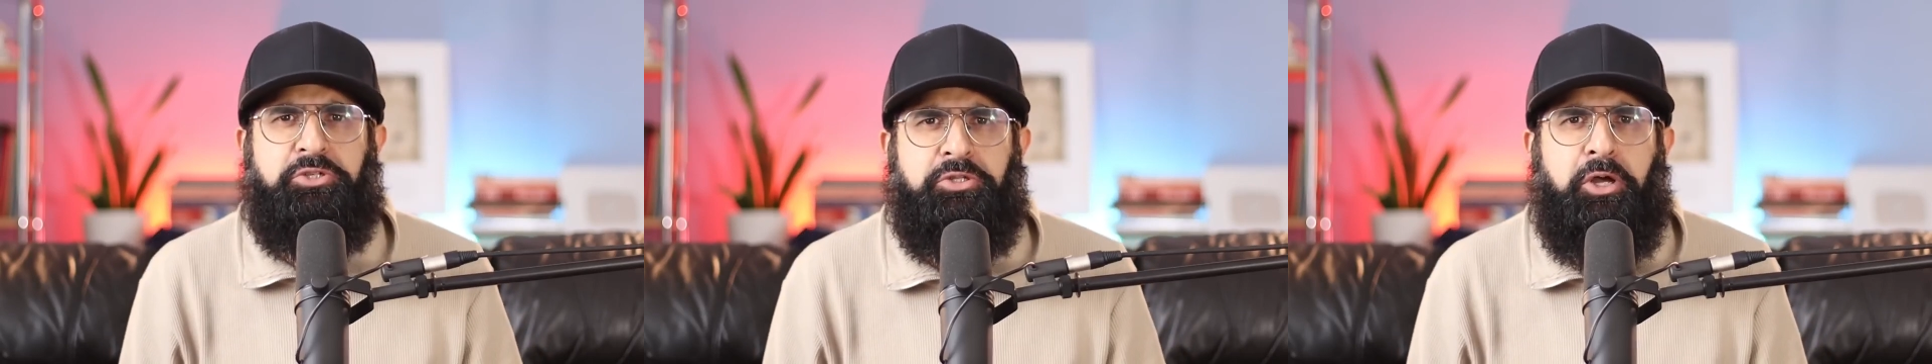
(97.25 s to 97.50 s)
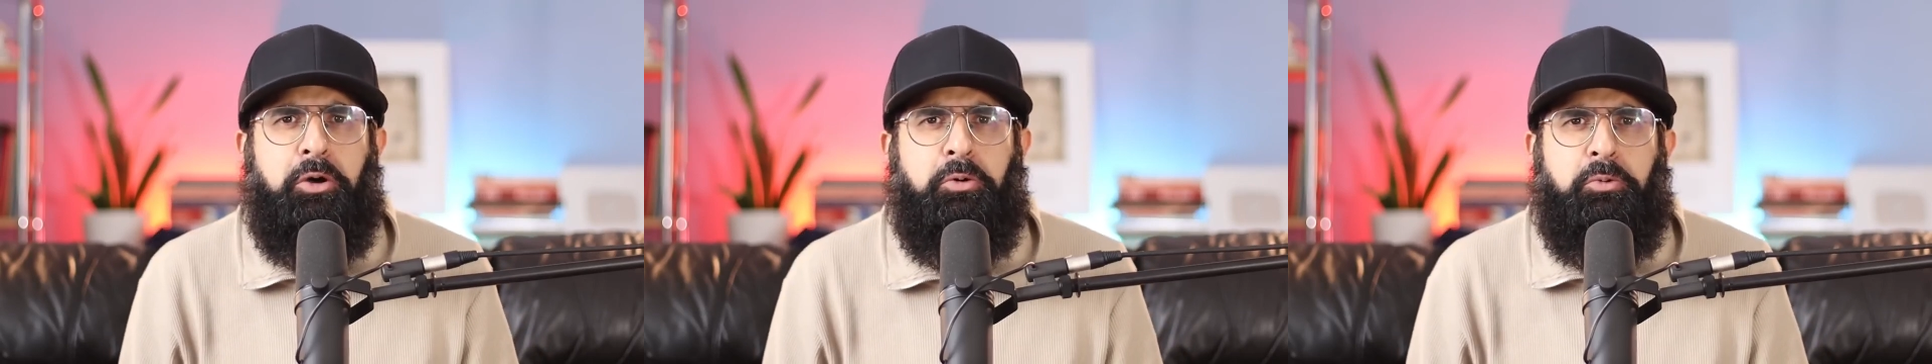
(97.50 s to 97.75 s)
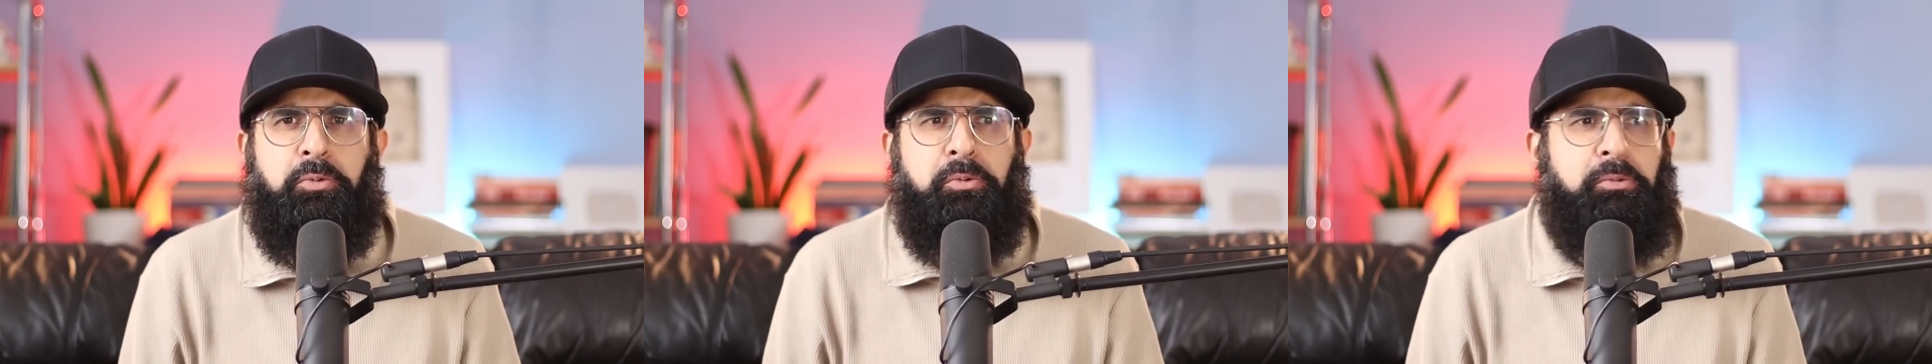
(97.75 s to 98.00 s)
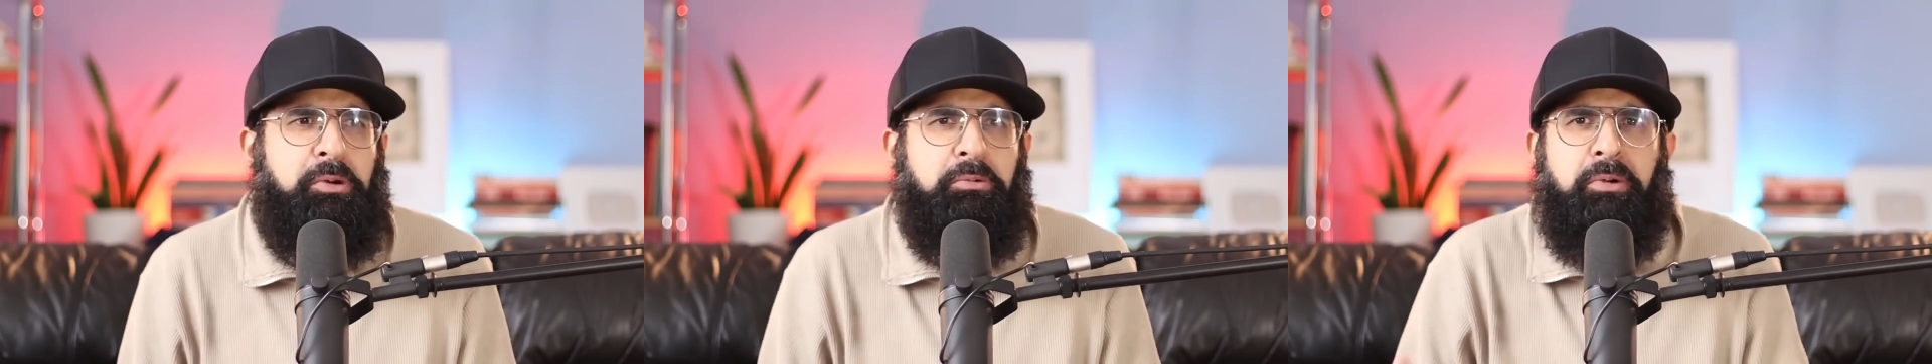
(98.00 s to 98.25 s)
you know.
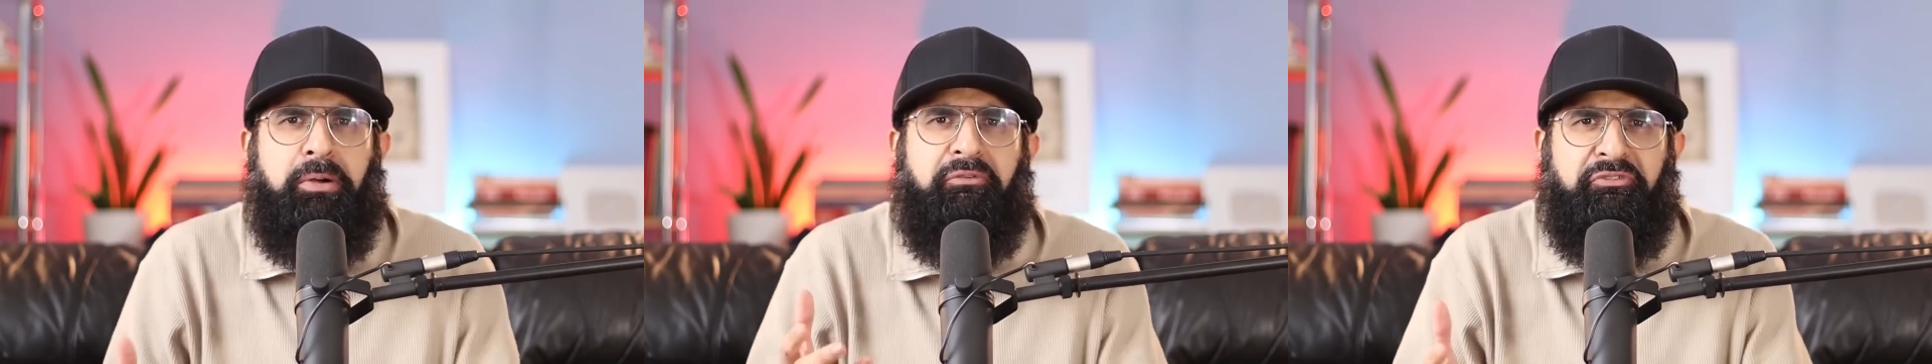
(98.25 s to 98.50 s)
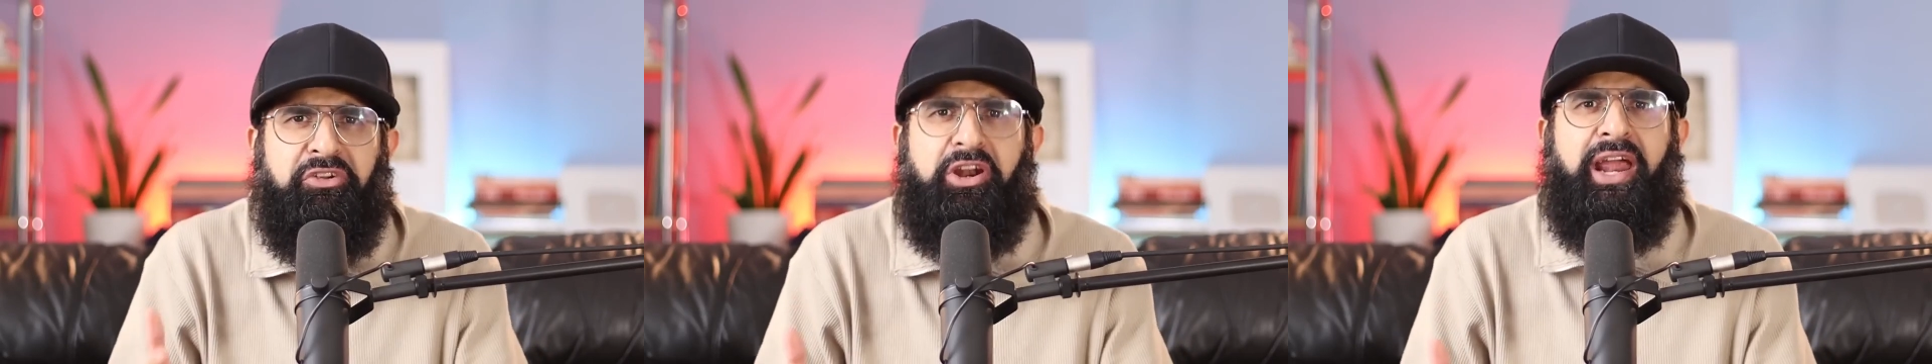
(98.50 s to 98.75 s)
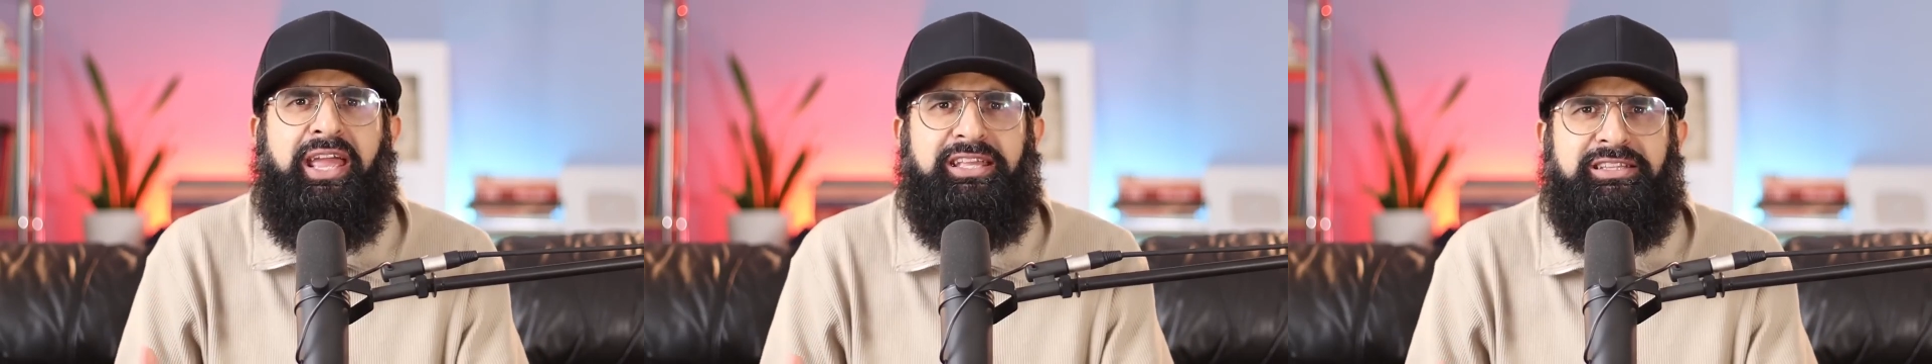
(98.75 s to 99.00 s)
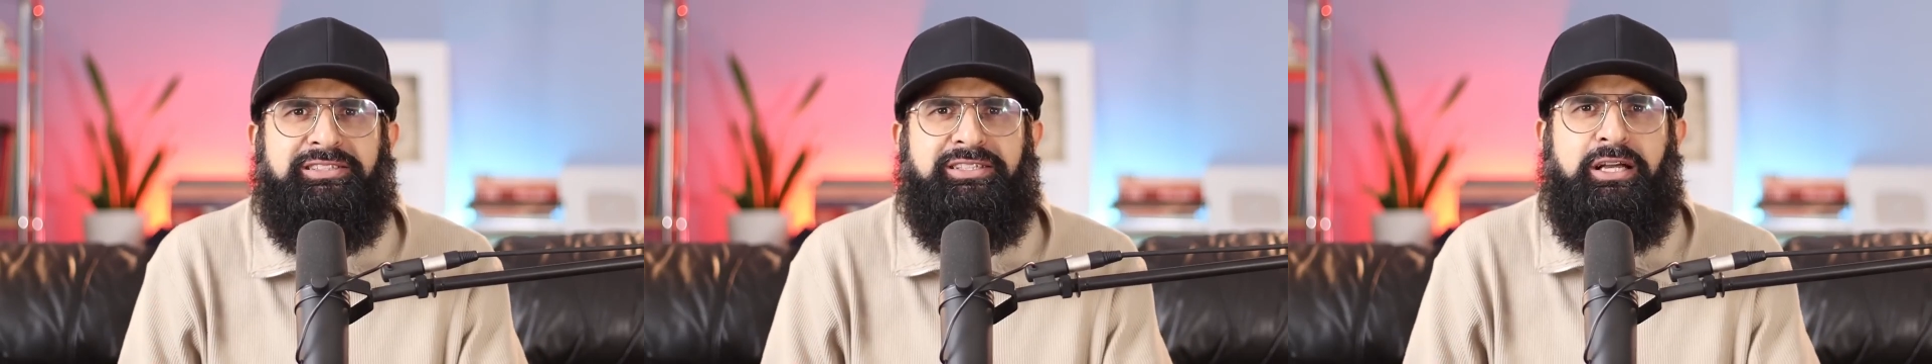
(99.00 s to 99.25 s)
We're
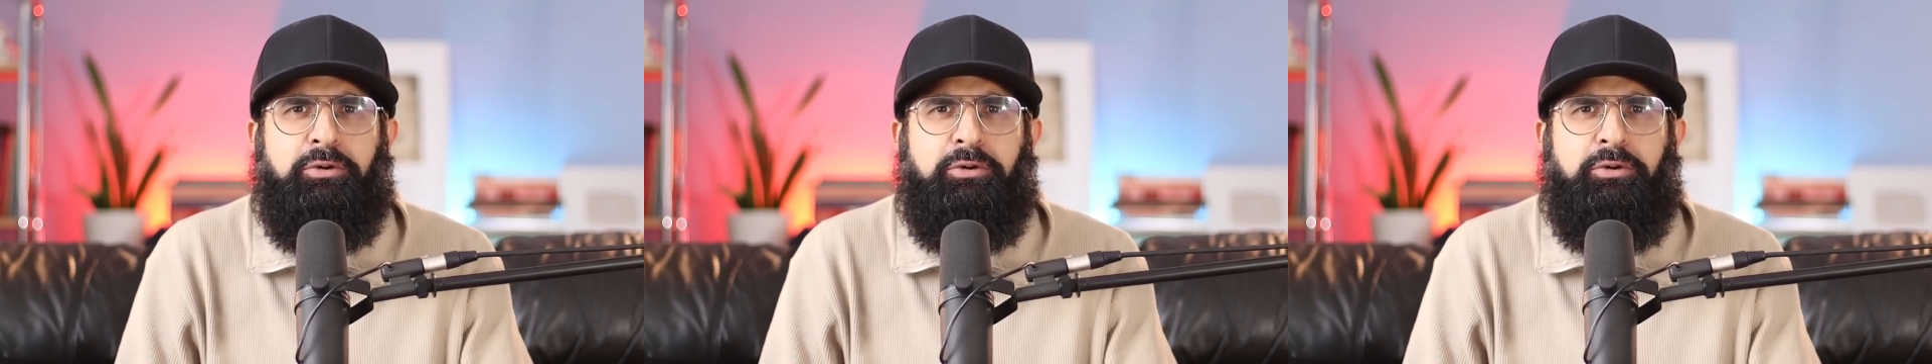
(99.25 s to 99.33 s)
afraid.